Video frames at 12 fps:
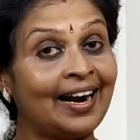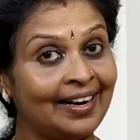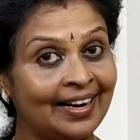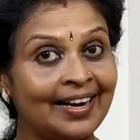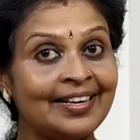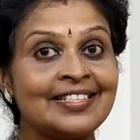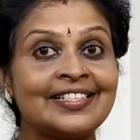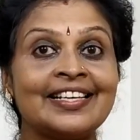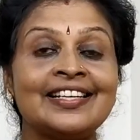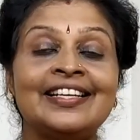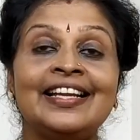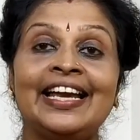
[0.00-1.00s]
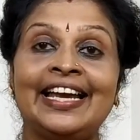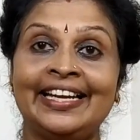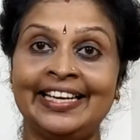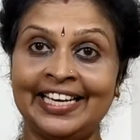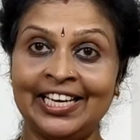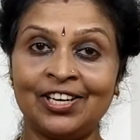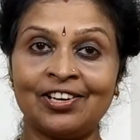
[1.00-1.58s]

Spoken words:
unanswered entry